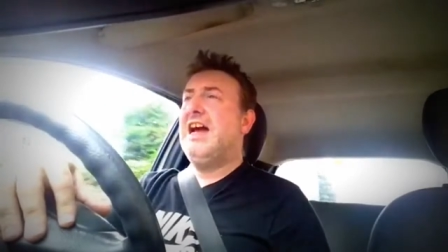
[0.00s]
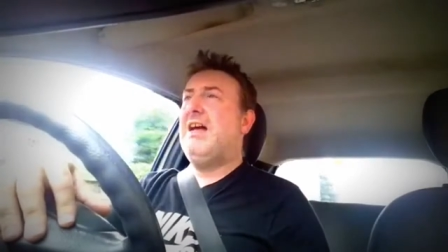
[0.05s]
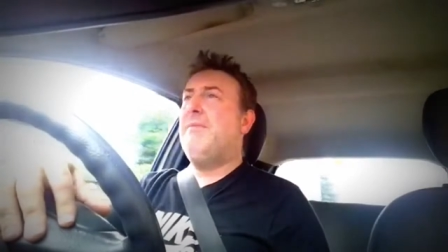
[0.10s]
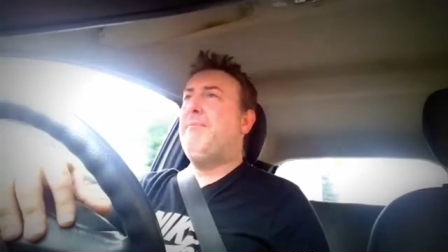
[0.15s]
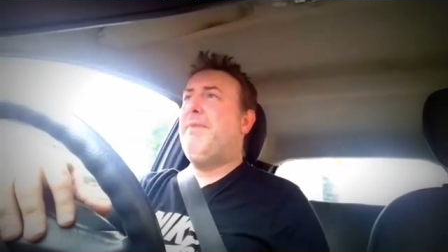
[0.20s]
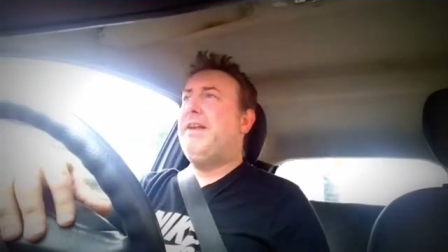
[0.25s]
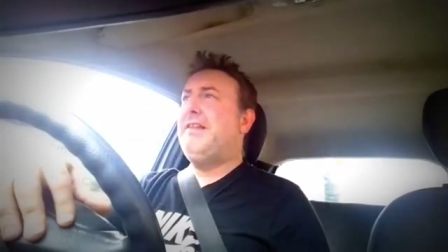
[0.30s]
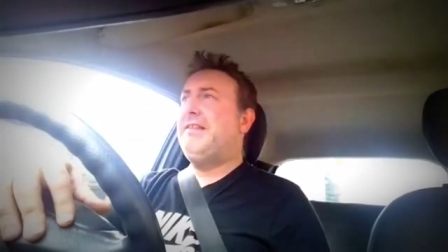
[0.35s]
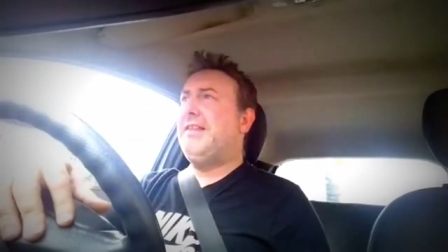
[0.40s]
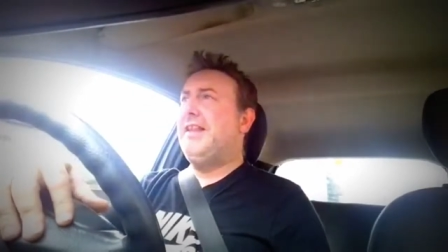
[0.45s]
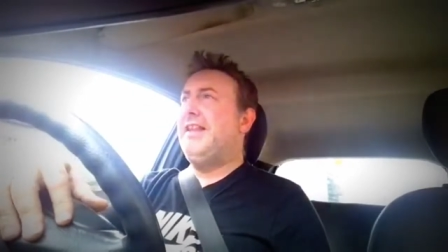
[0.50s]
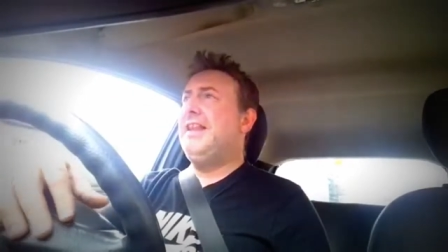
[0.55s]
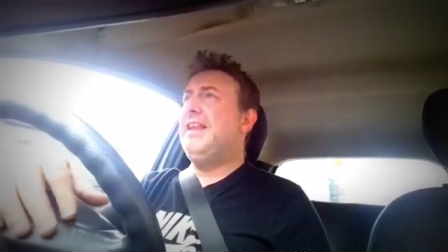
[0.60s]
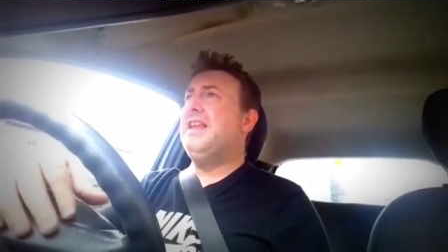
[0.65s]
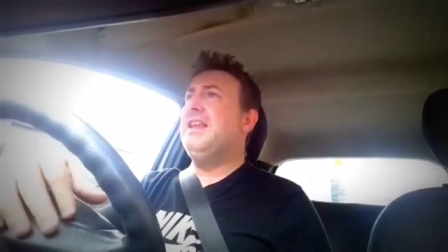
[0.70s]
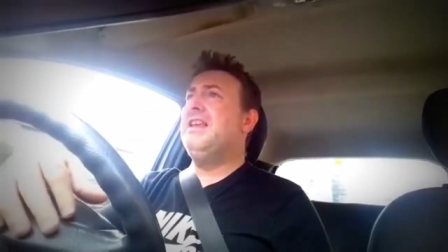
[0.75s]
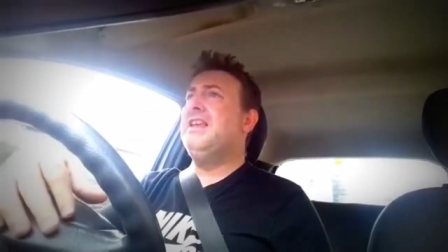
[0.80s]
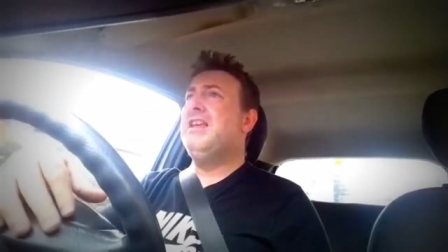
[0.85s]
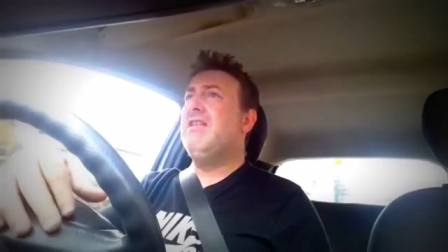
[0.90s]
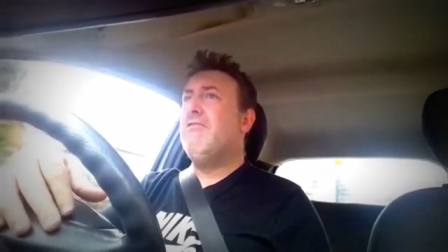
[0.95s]
And
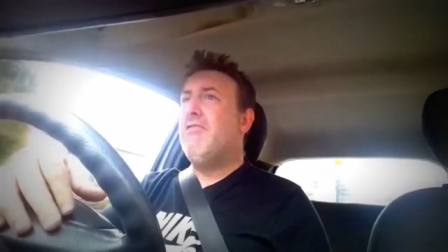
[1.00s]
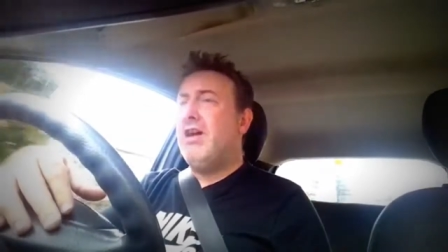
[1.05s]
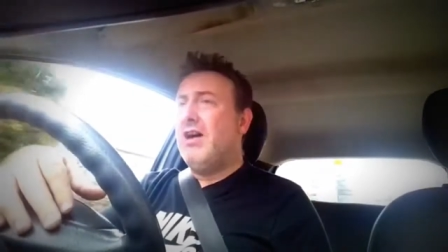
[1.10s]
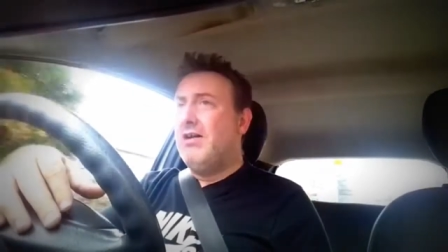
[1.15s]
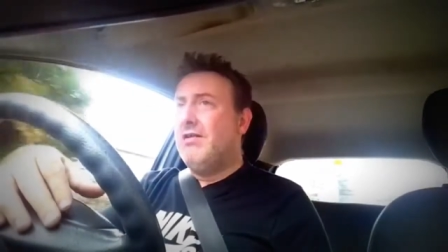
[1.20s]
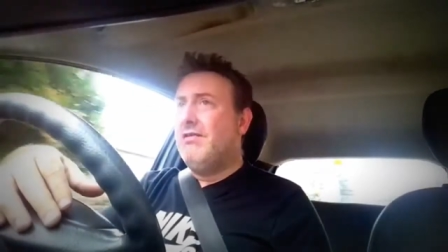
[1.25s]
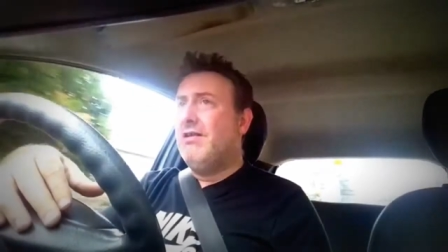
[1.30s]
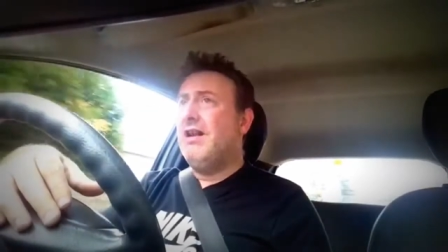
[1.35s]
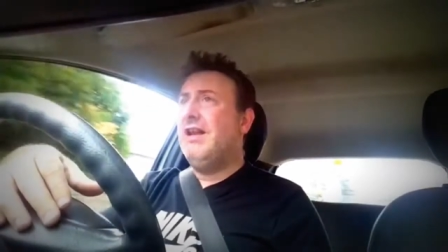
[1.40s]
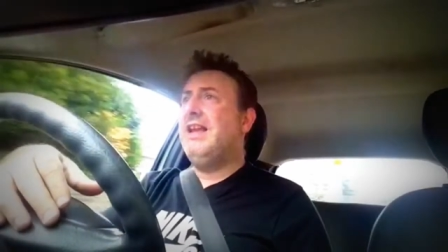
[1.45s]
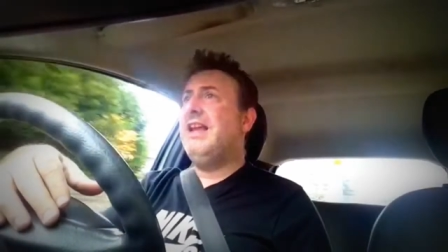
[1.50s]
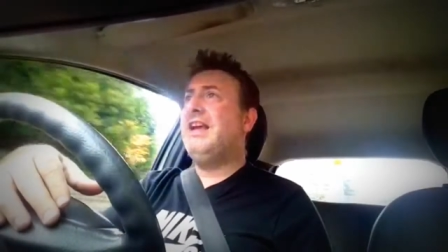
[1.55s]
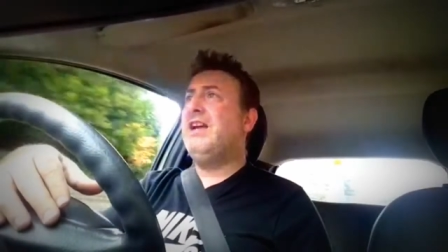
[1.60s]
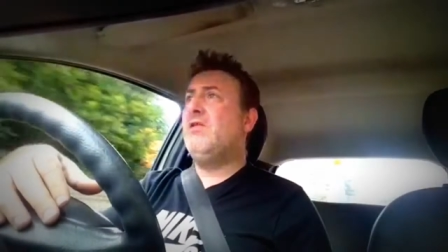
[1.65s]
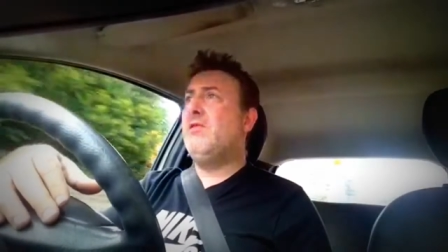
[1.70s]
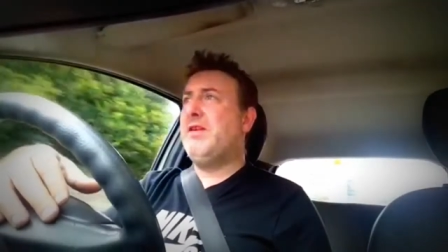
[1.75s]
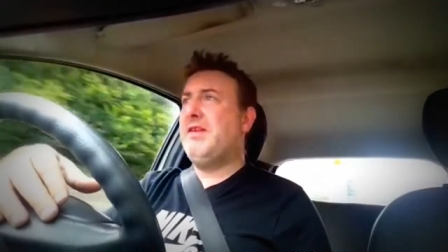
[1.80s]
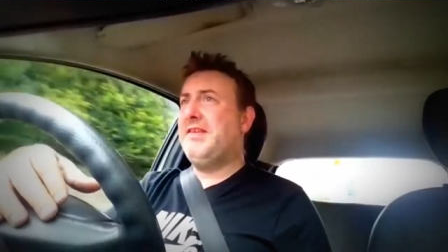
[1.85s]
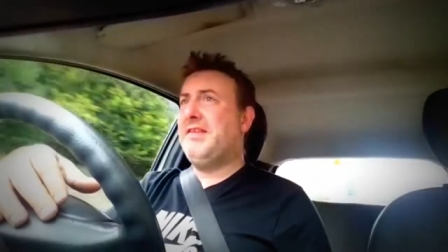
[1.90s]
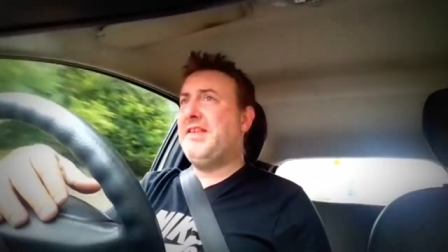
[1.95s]
basically, Neuro
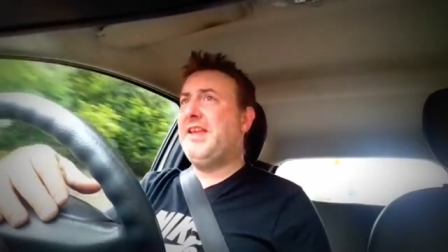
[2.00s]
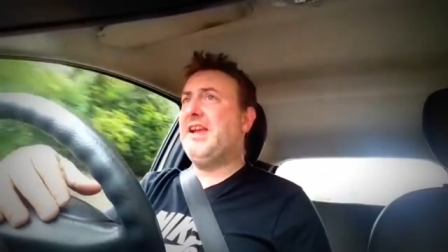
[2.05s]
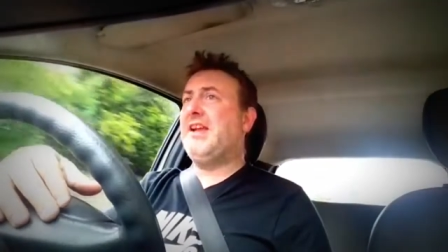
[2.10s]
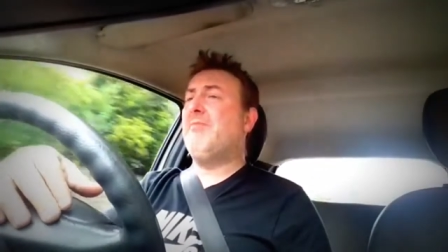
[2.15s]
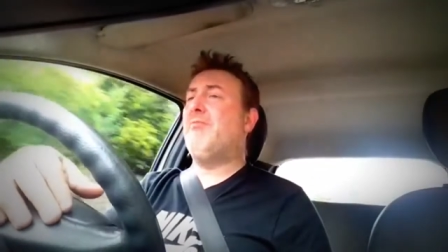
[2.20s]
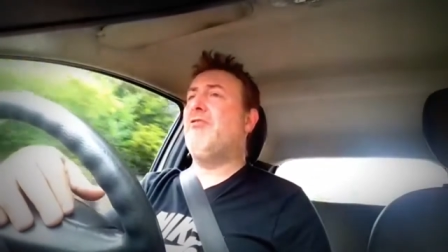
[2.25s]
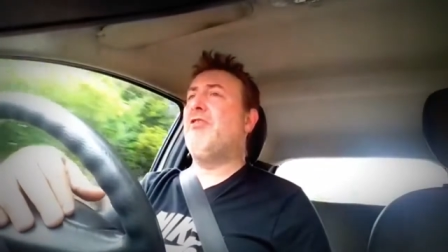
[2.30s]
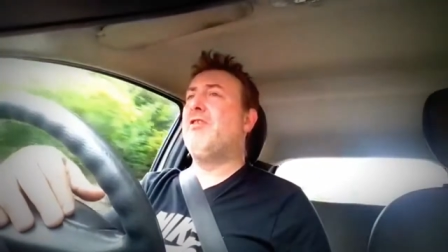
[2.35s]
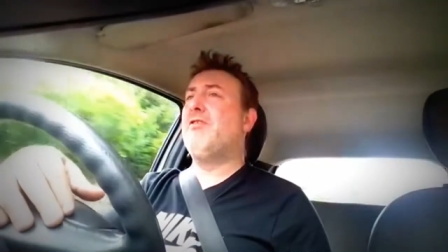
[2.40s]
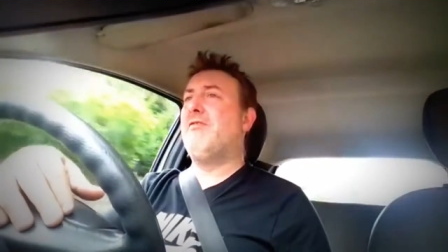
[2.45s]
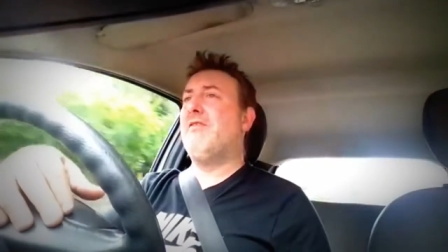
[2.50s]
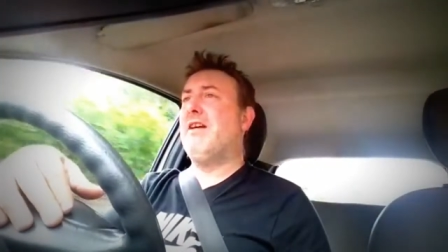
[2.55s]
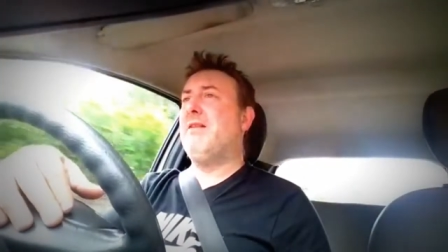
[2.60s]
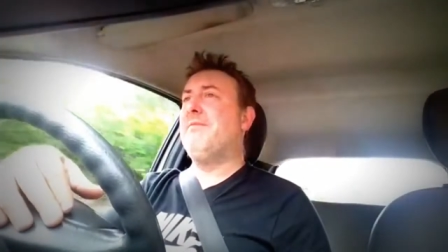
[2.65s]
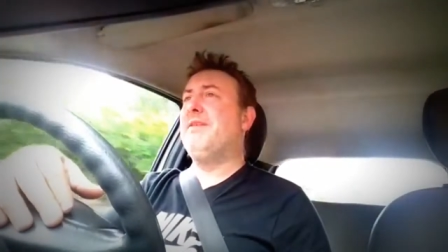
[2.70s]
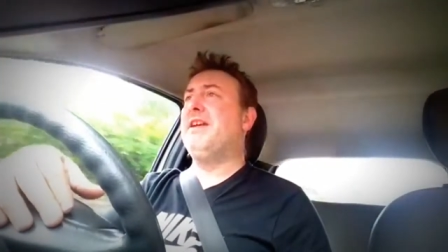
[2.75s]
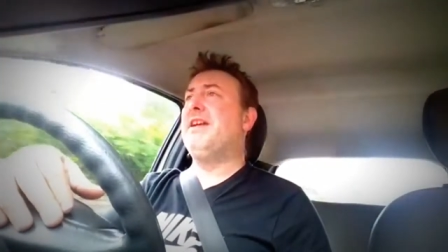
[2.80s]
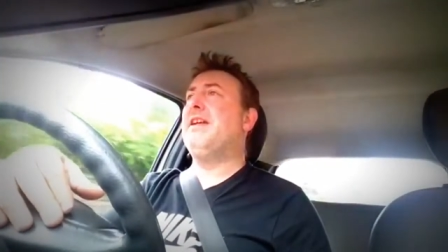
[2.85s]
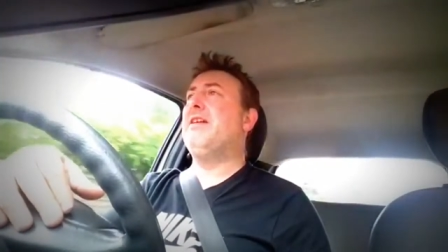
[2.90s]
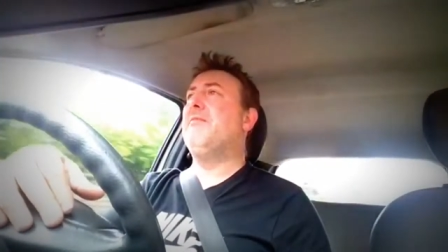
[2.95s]
Linguistic
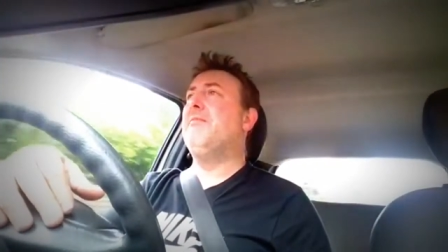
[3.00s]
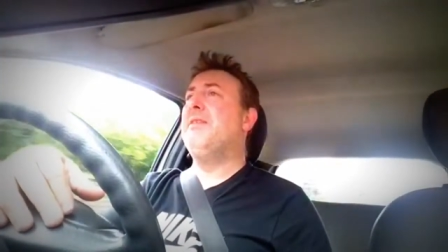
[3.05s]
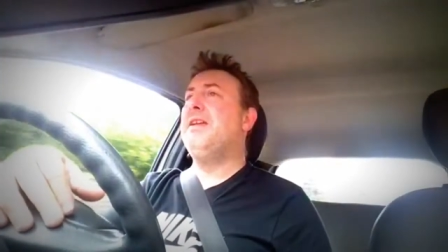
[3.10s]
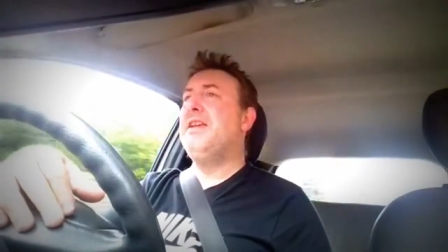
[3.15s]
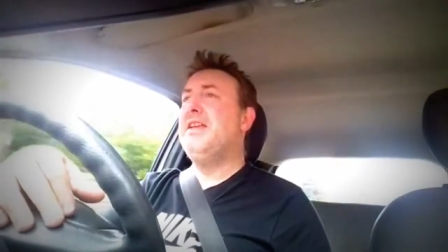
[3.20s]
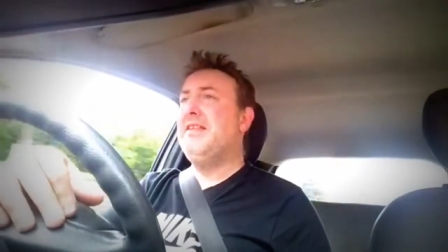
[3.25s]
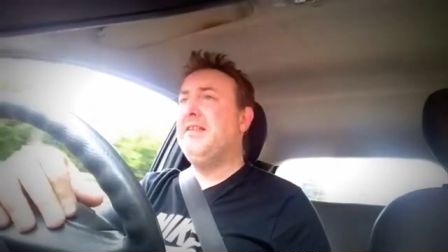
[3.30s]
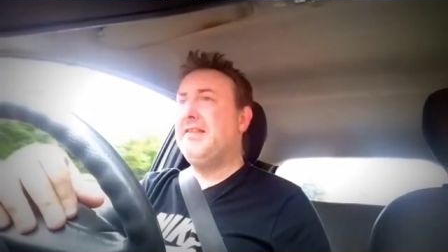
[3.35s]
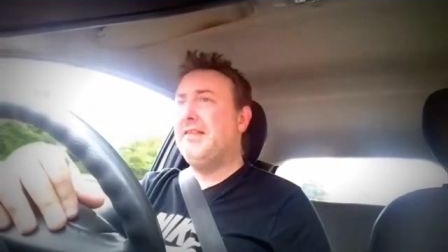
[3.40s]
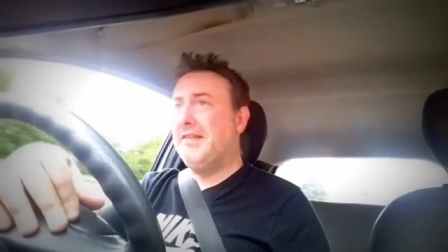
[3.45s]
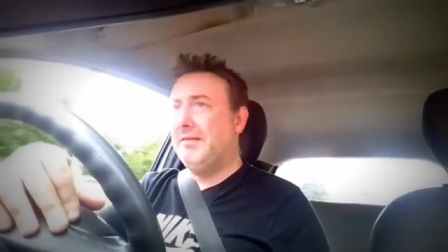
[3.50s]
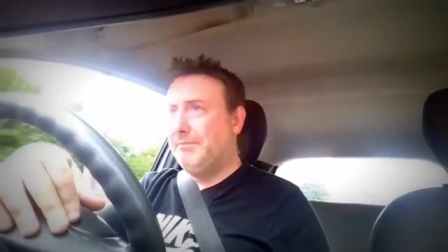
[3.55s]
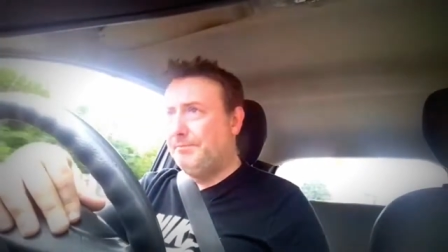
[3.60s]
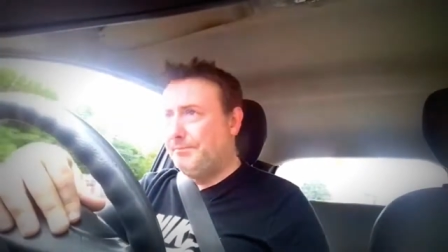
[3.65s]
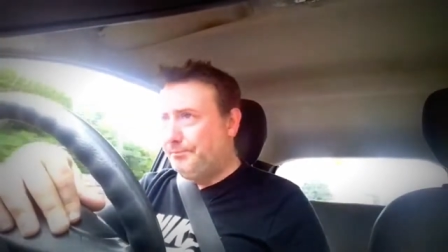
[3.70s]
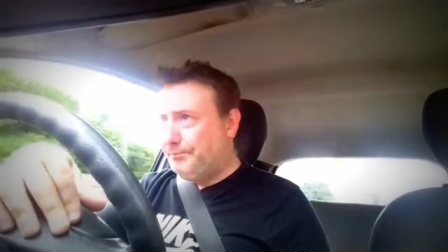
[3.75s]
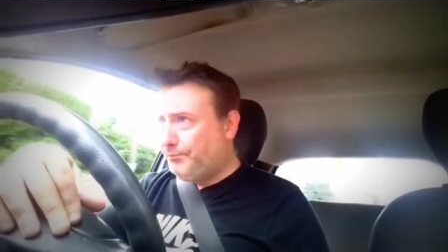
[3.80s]
Programming means